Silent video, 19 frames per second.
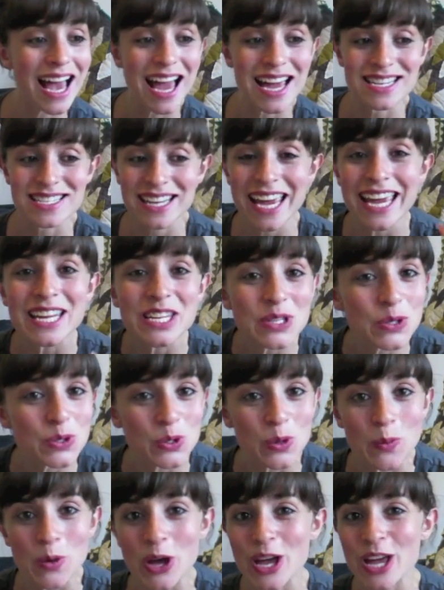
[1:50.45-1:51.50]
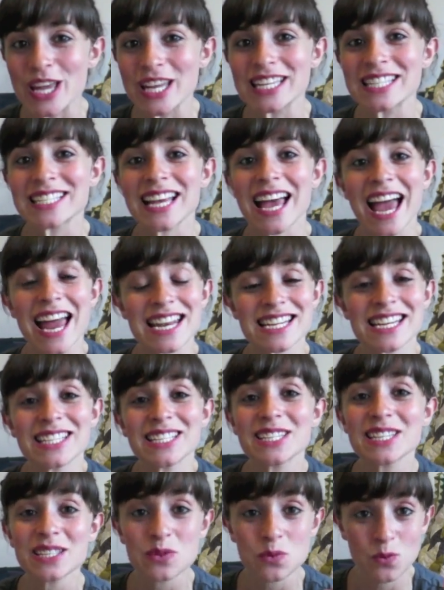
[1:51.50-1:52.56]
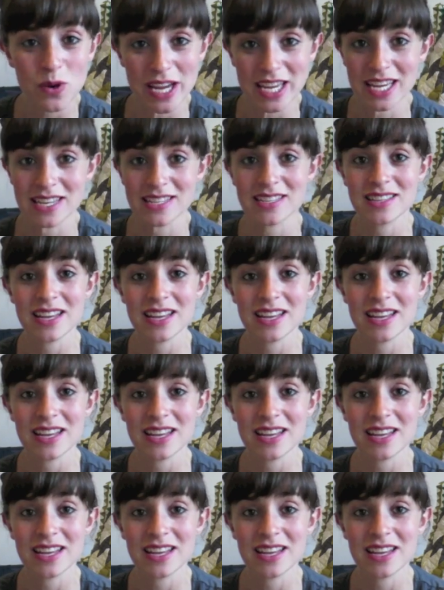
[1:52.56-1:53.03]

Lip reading: and instruments, and it's just wicked.